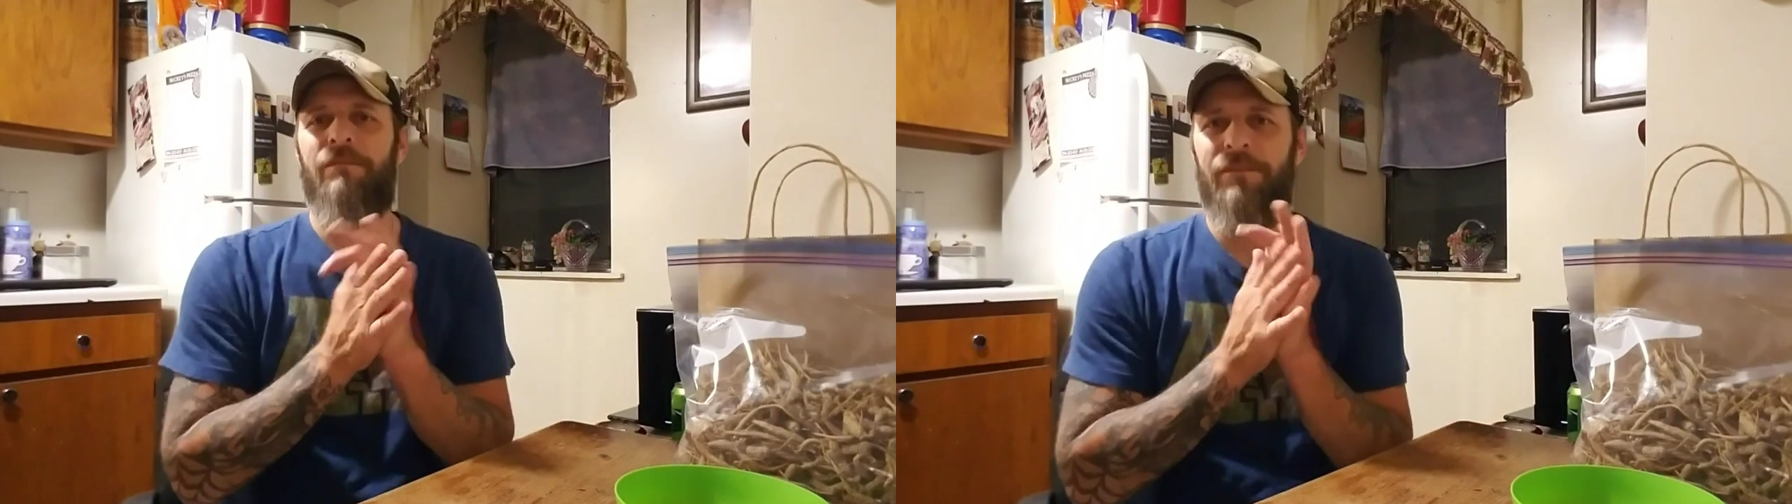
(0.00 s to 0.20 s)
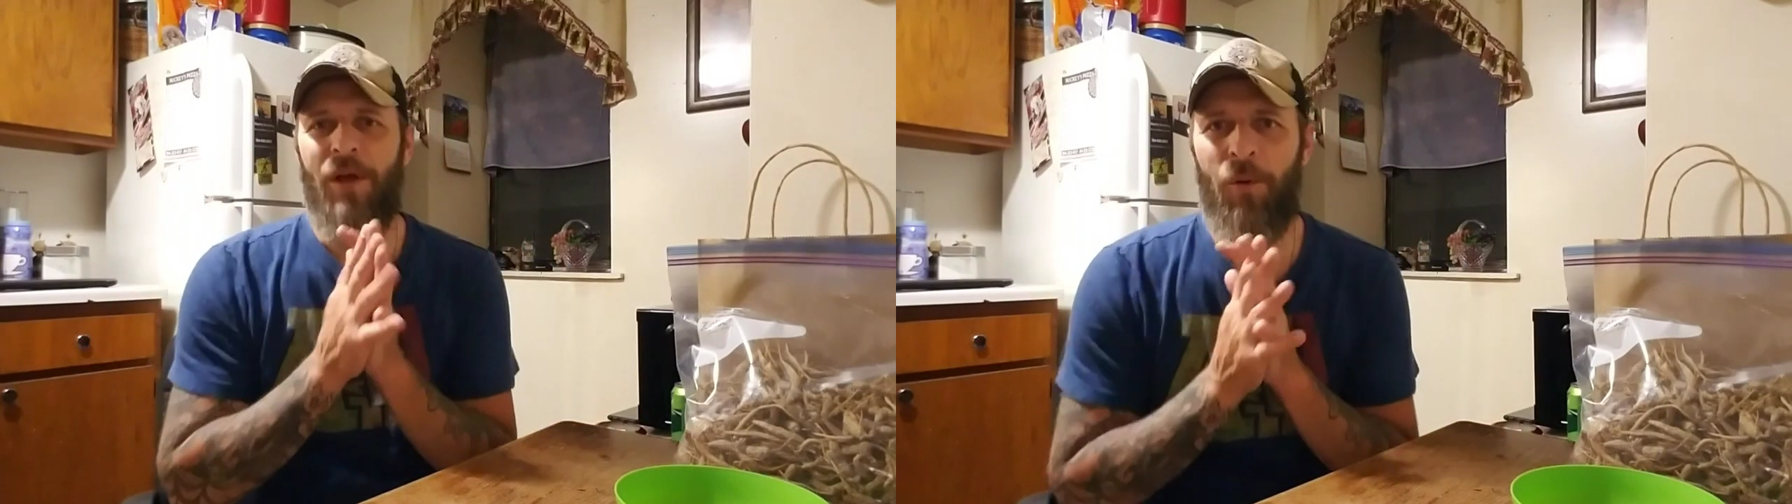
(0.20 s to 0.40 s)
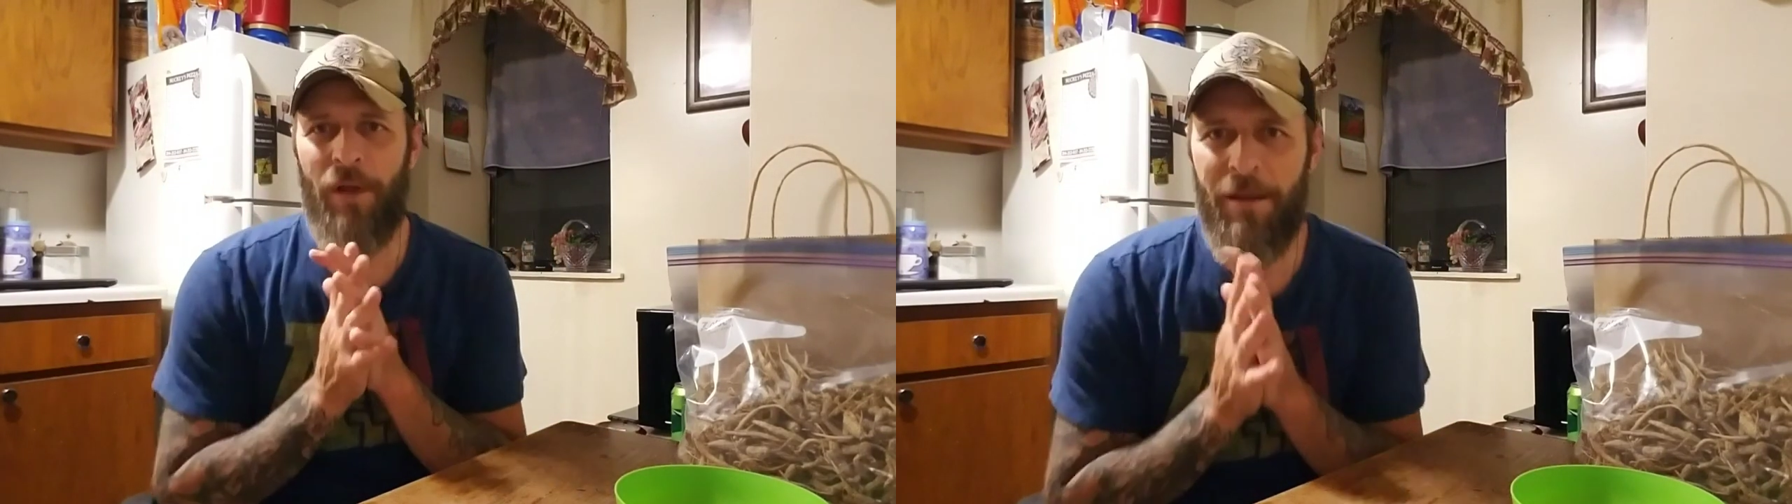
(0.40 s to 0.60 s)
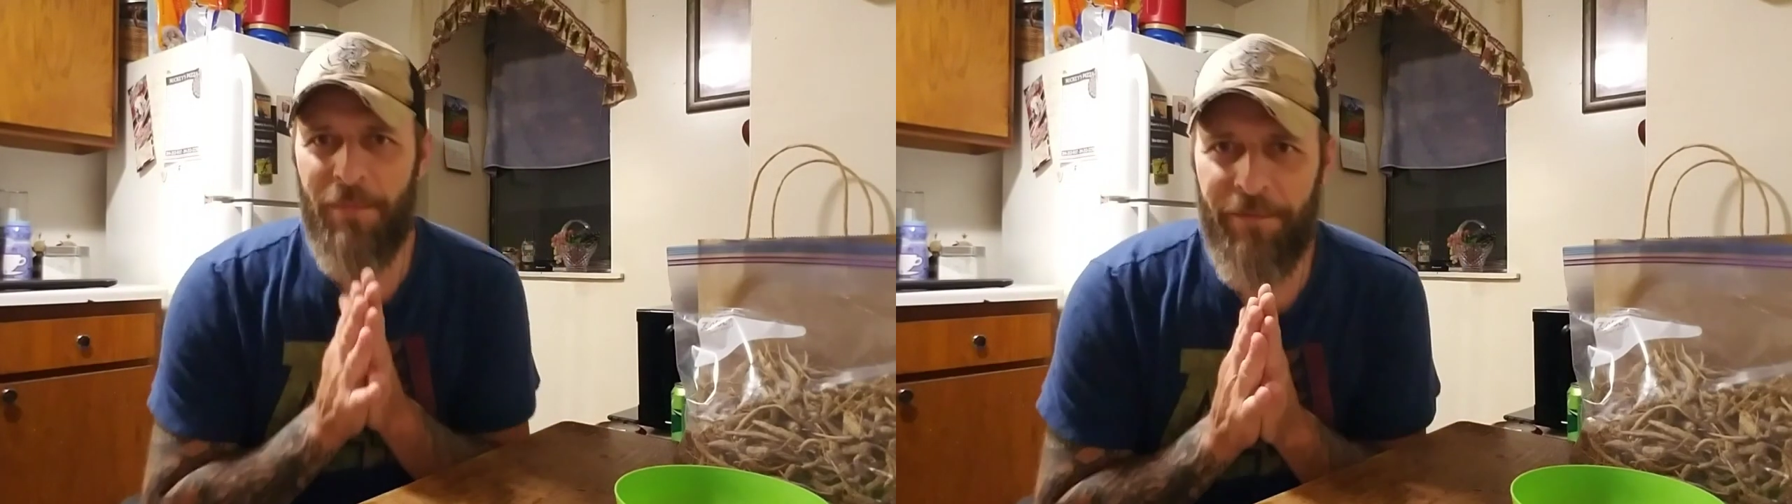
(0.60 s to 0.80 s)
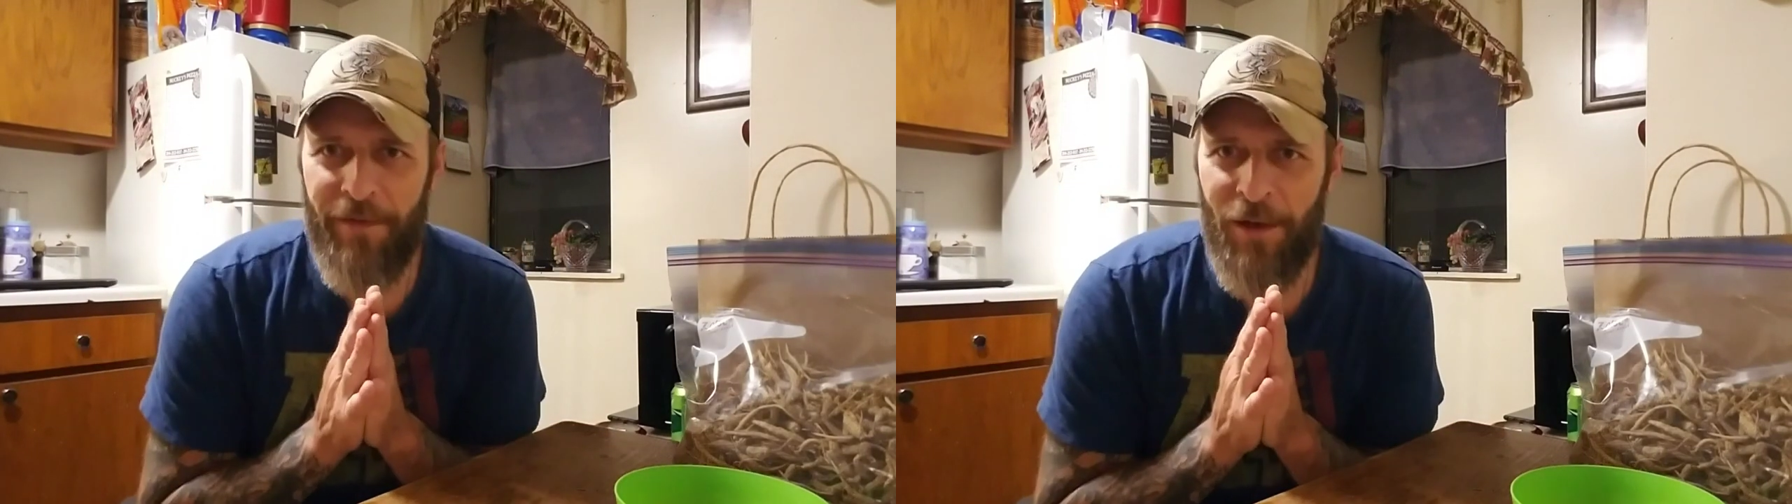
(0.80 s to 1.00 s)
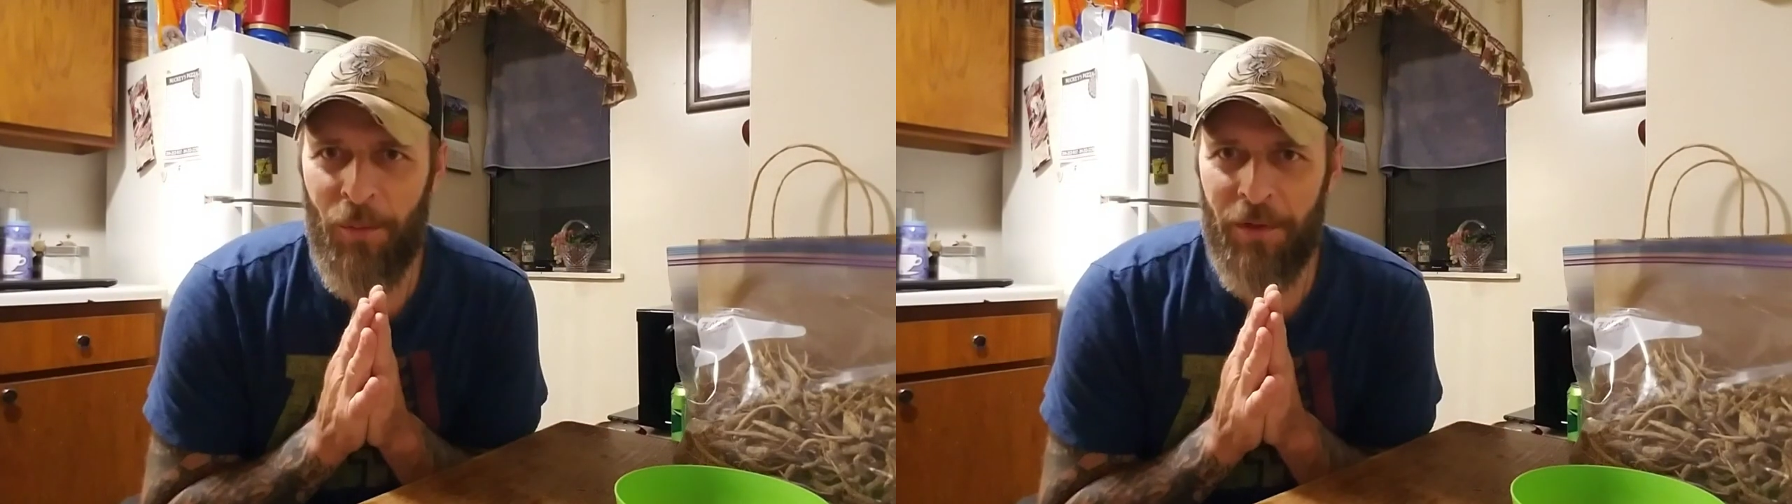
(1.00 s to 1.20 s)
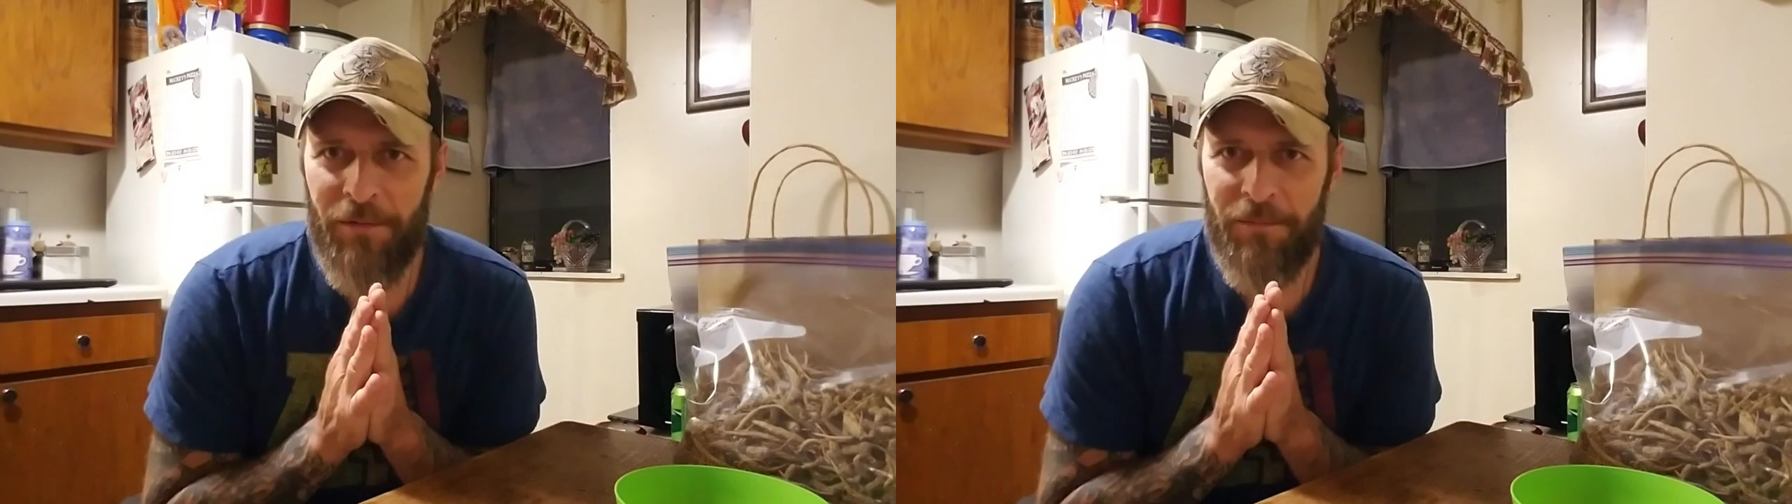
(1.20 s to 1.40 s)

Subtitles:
let me film it.